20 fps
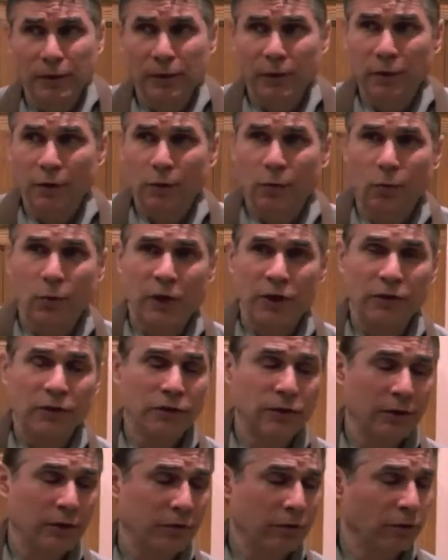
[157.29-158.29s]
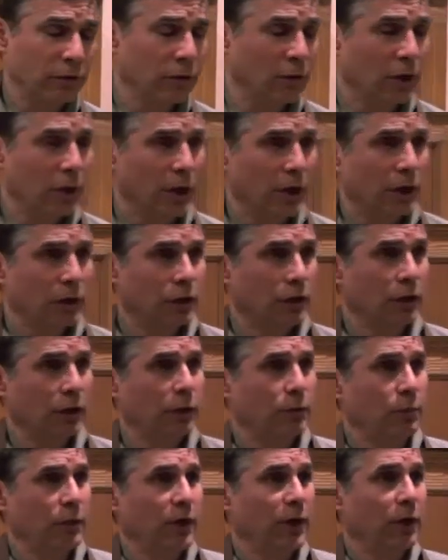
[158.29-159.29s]
their weight shifts. So
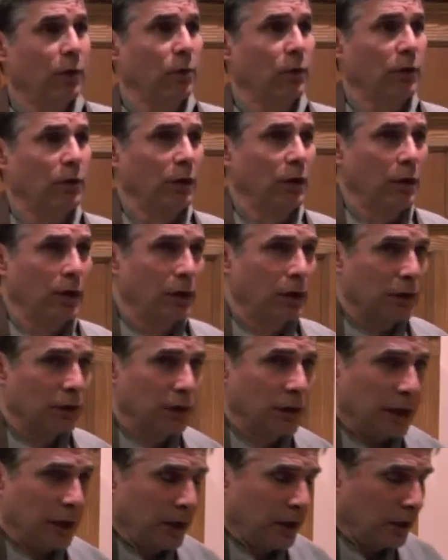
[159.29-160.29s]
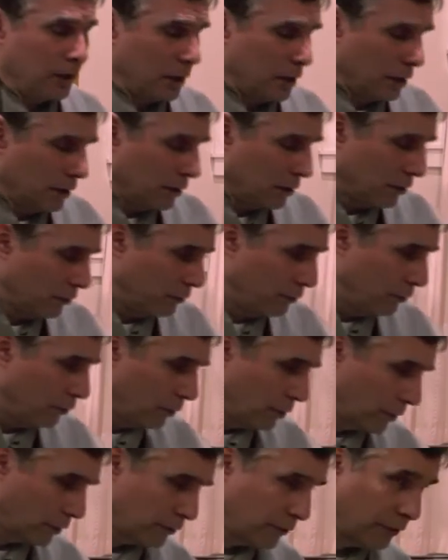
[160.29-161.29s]
this bear would take
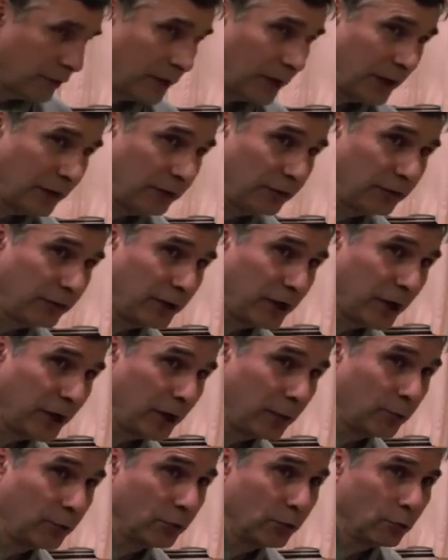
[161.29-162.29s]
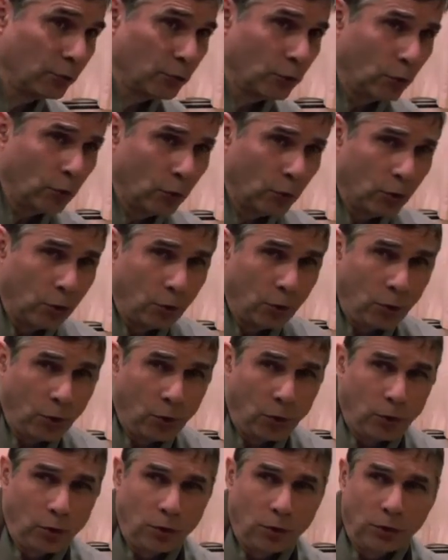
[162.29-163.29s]
4 or 5 steps,
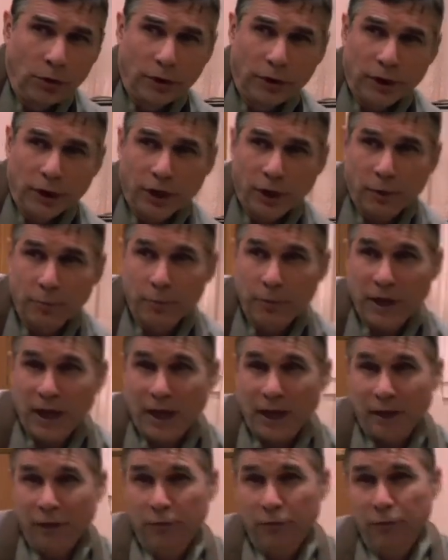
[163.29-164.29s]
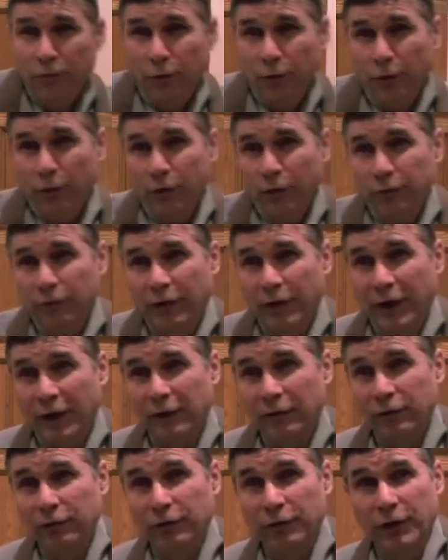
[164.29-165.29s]
roll, come back 4 or
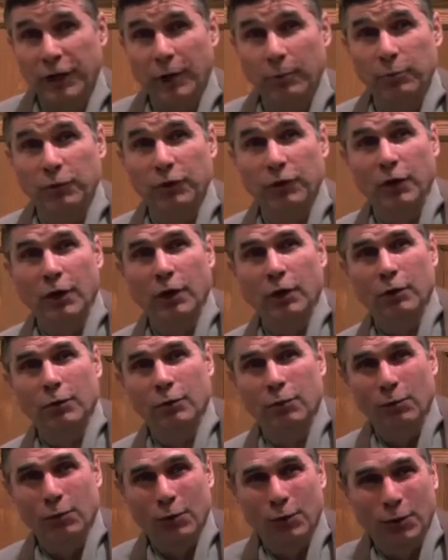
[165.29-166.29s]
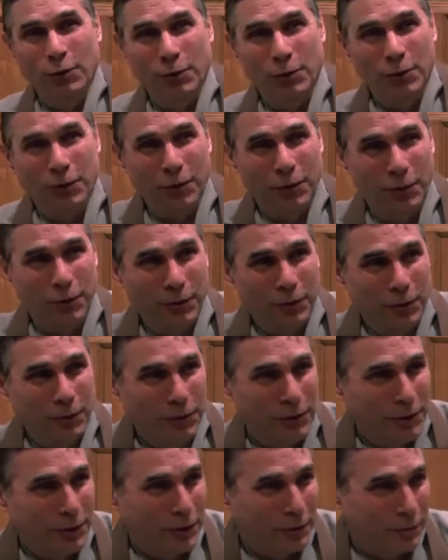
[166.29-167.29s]
5 steps,
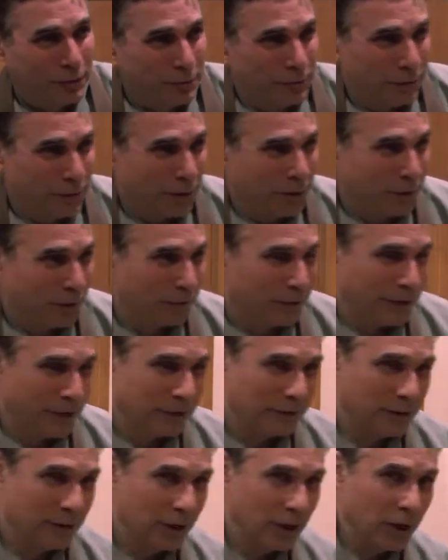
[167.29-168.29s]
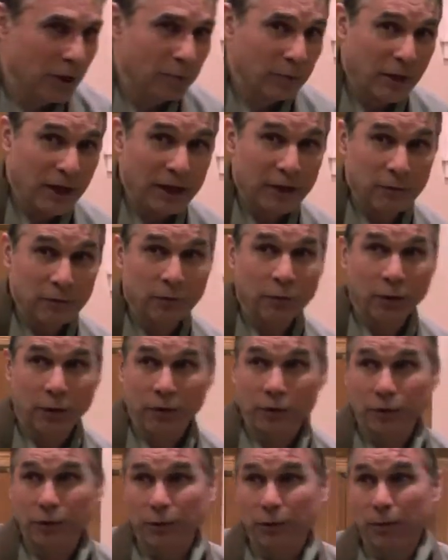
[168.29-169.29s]
roll, 4 or 5 steps, back and
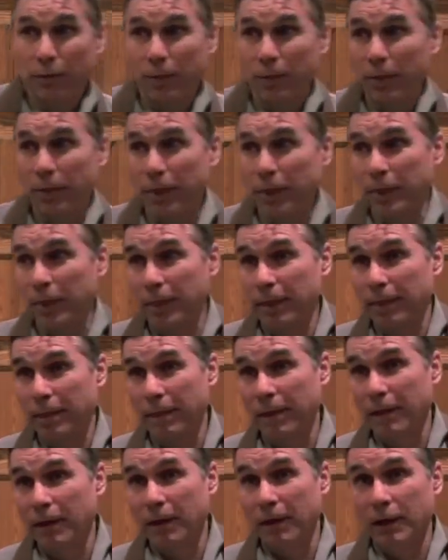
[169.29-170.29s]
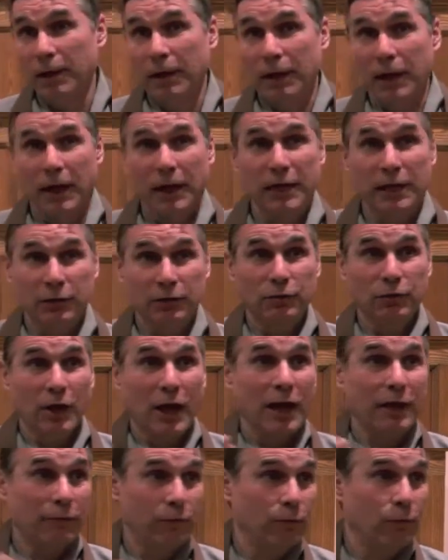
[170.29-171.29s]
forth. And his
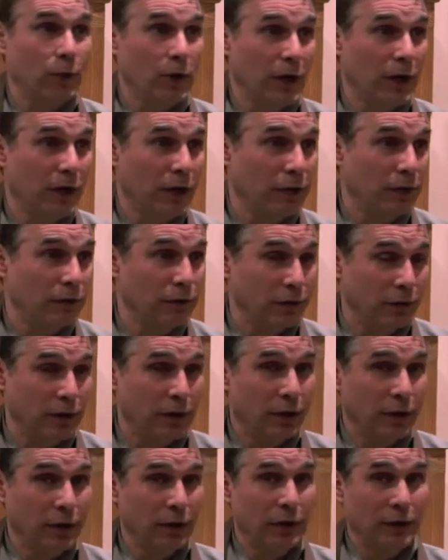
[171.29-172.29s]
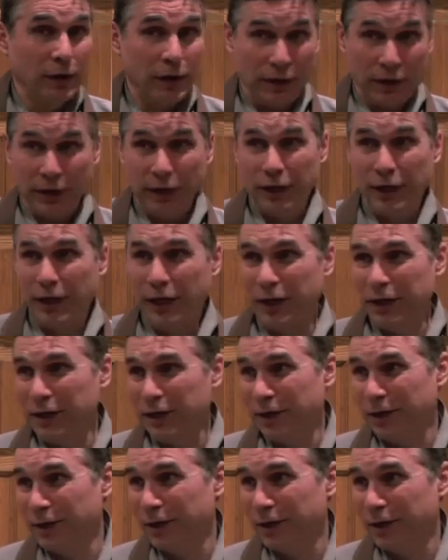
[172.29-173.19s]
life was eating,